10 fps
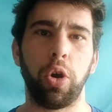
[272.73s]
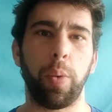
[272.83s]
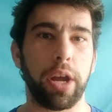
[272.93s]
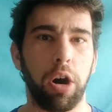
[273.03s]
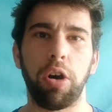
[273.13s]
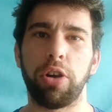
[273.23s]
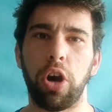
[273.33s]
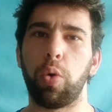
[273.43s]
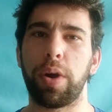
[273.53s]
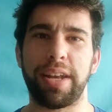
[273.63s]
who we all
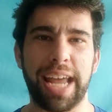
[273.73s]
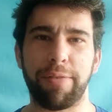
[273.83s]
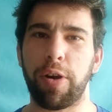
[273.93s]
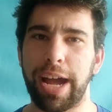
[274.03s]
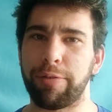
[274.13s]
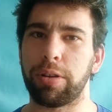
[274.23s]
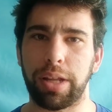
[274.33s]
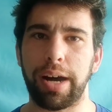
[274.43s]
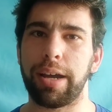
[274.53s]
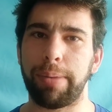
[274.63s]
know would never ever
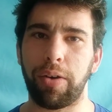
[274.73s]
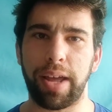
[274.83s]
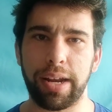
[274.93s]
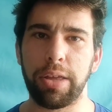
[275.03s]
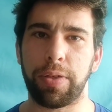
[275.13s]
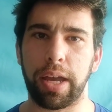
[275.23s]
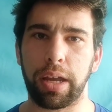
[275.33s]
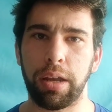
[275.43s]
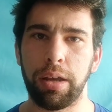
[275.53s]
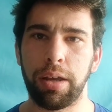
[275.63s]
lie about
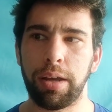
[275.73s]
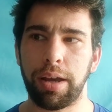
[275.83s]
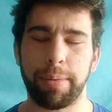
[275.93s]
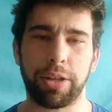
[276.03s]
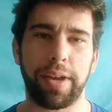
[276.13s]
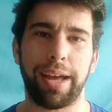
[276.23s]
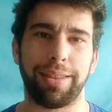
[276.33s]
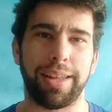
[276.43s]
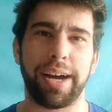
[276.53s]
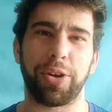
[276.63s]
anything. I mean, you
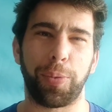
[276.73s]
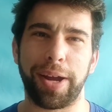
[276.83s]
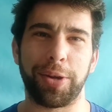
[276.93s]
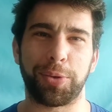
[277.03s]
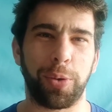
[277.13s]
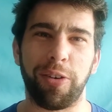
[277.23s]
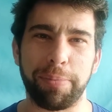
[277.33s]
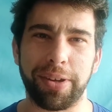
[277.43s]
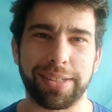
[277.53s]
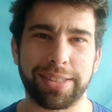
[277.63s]
can't lie your way to
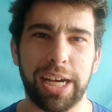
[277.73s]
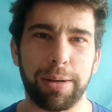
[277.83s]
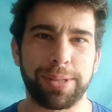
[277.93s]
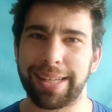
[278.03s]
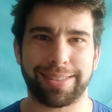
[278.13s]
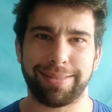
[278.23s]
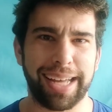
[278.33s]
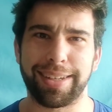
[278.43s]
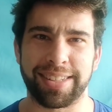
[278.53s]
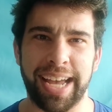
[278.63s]
12 million subs. That
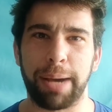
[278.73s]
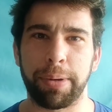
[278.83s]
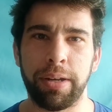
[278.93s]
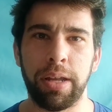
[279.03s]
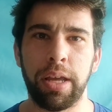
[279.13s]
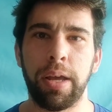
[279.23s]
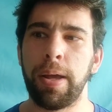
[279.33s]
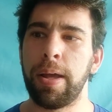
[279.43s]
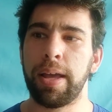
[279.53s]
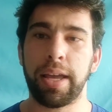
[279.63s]
doesn't happen.
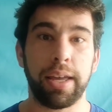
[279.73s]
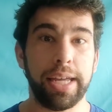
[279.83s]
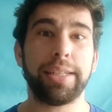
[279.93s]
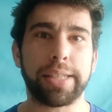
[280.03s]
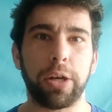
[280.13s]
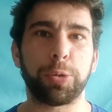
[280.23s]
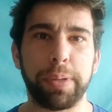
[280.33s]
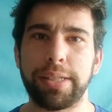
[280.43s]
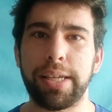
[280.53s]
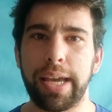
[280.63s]
He sells
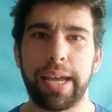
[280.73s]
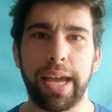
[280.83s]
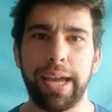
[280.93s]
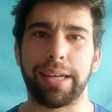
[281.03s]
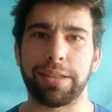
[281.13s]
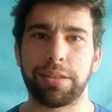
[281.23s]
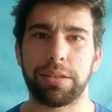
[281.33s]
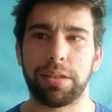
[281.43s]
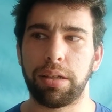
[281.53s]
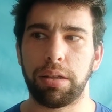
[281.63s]

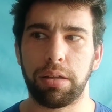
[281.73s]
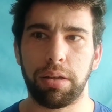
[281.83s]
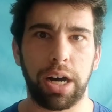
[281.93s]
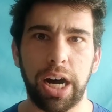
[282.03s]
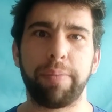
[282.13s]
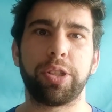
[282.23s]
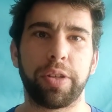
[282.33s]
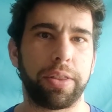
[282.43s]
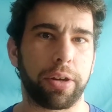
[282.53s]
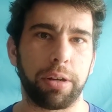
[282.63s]
BCAAs.
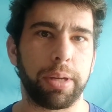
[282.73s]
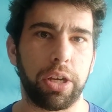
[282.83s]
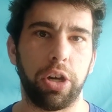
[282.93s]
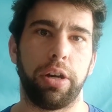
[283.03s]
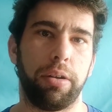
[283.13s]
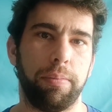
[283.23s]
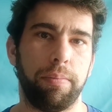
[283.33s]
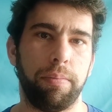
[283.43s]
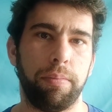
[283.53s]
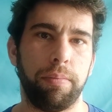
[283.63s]
Obviously, they're going to be good.
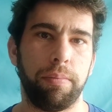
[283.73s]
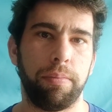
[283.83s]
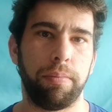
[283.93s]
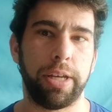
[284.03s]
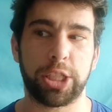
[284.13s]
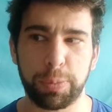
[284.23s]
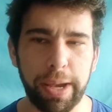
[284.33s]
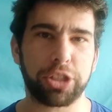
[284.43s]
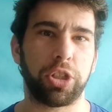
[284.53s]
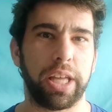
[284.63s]

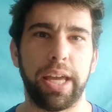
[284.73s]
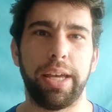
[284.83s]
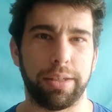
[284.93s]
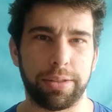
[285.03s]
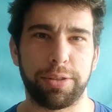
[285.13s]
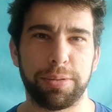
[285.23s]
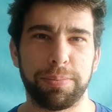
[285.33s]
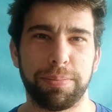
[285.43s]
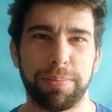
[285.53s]
Especially his.